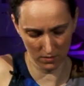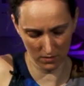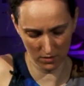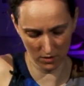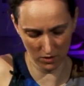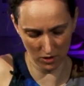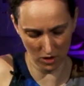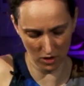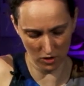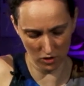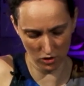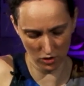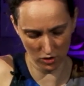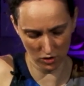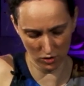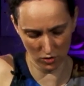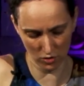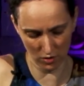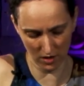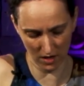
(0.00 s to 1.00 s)
And you just
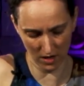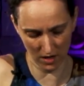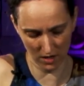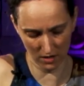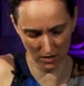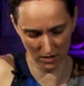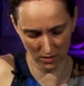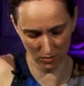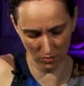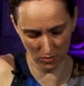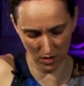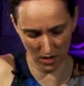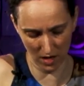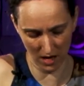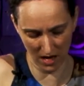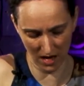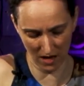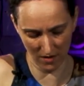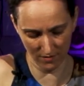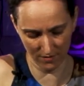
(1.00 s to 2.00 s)
do that until you
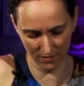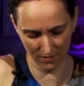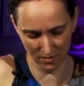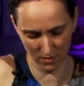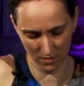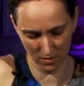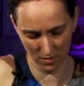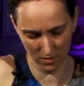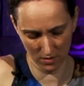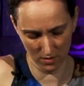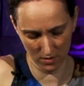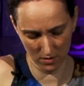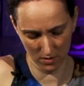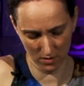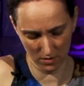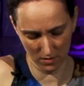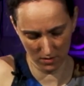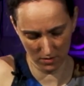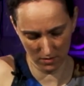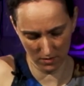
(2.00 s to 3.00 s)
have
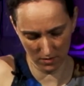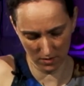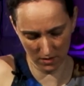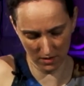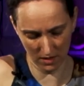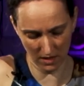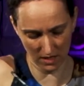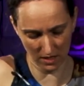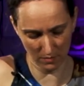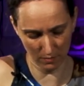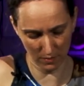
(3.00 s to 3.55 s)
a nice